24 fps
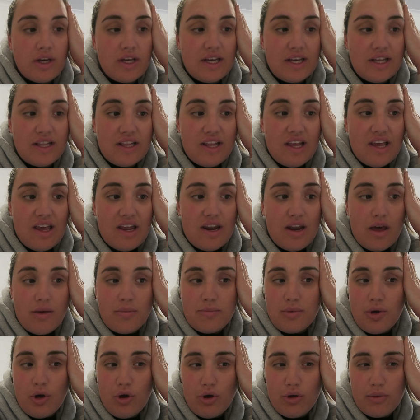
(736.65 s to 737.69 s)
and then
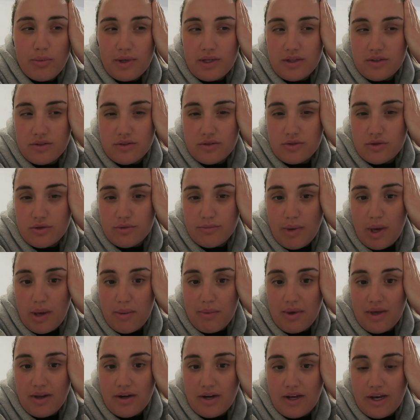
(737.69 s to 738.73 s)
i'm hoping to do
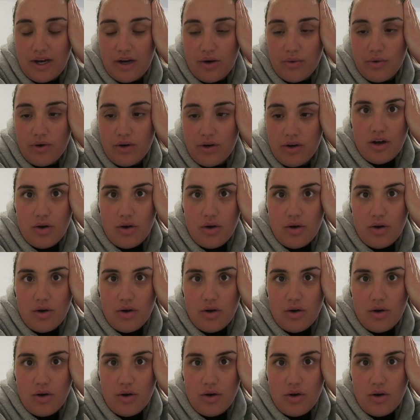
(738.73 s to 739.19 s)
maybe an hour